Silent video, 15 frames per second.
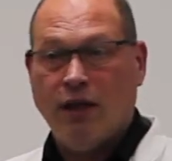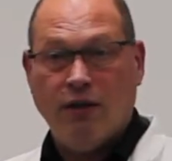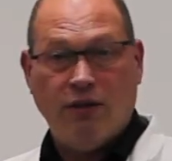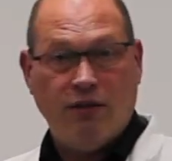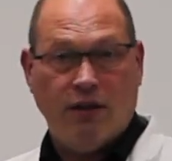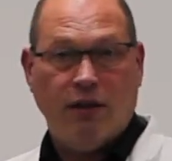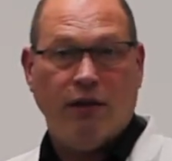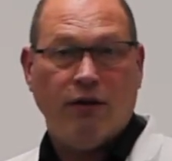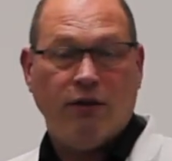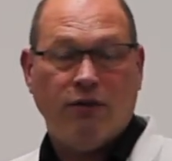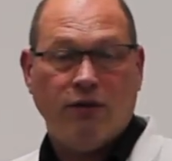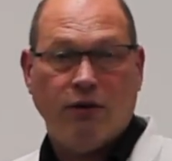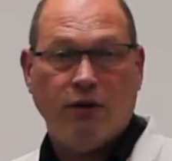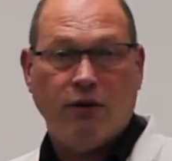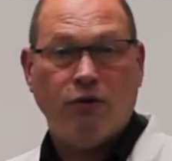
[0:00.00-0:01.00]

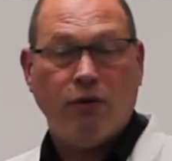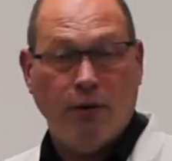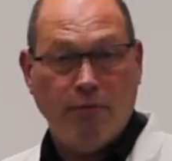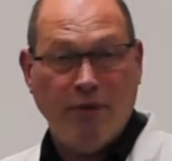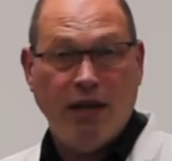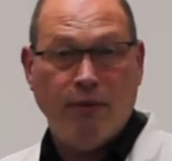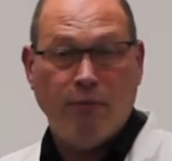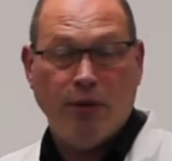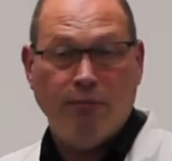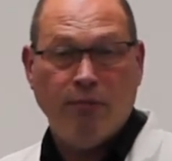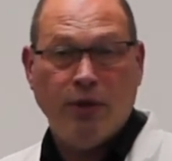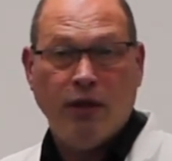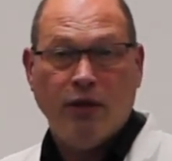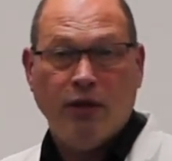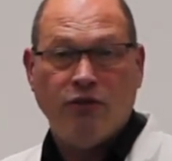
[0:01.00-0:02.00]
to a minimum
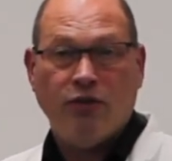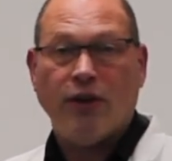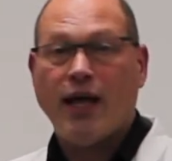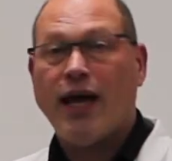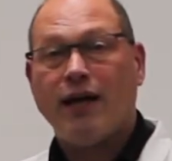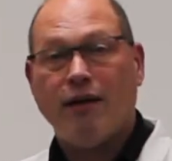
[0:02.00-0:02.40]
so that I